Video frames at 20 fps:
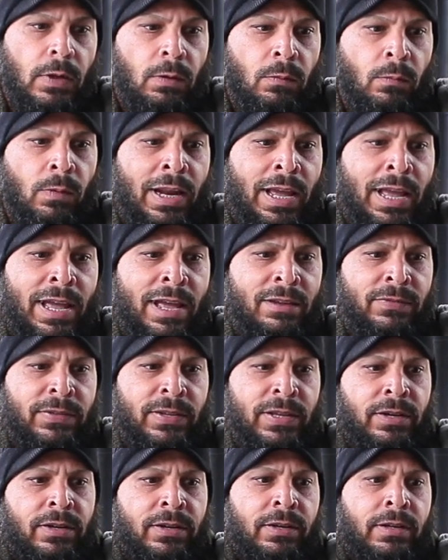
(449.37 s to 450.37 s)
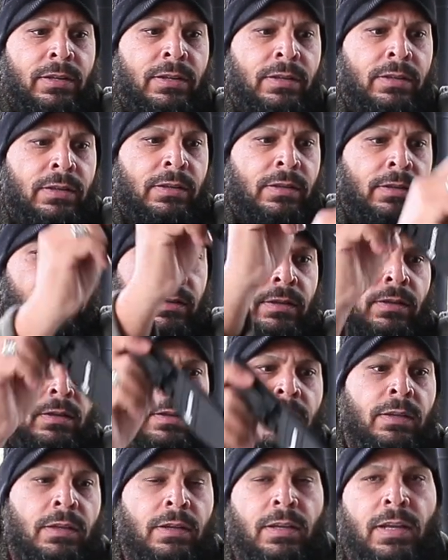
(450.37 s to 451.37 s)
What I have here
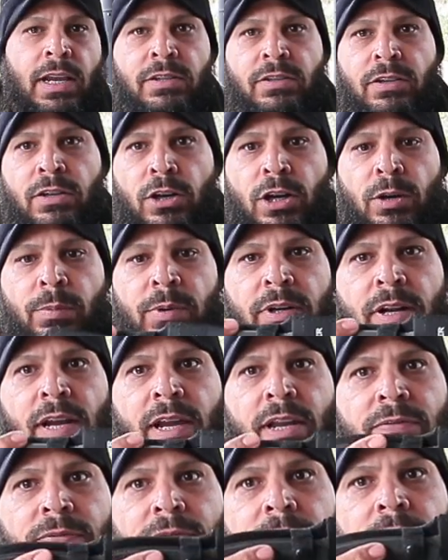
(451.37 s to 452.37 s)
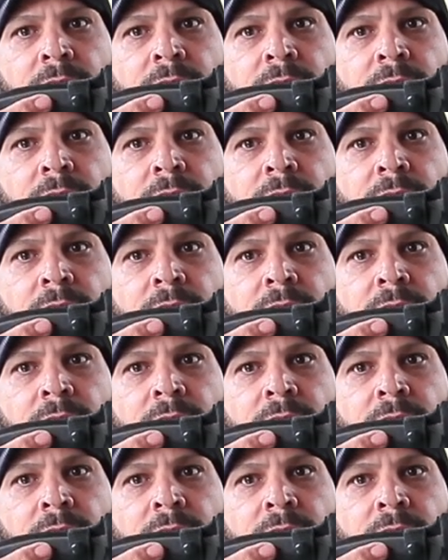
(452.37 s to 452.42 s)
is a Gerber knife.